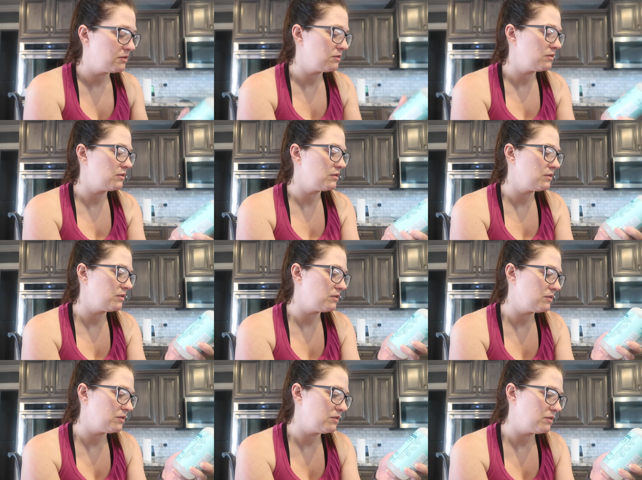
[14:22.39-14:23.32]

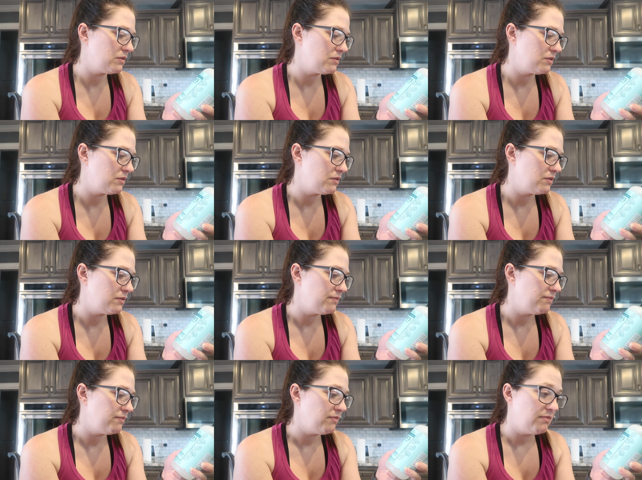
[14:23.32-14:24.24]

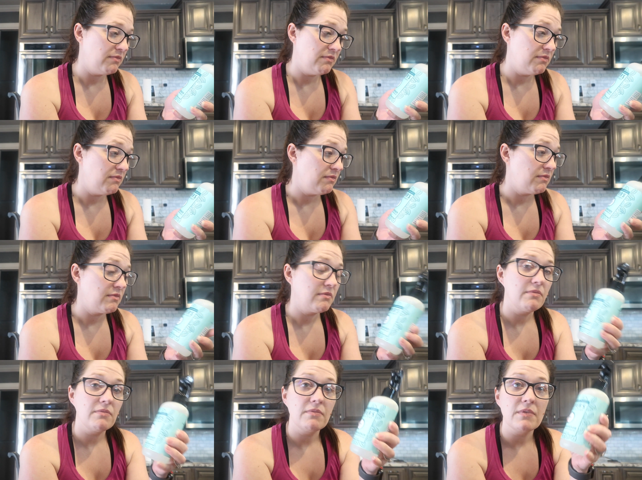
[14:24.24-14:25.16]

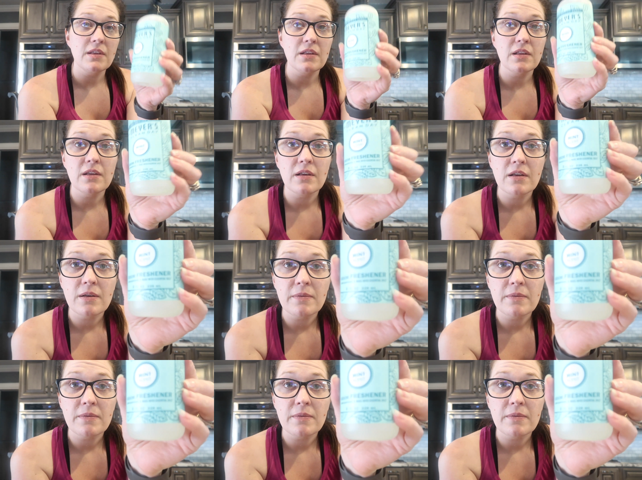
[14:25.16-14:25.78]
(silence)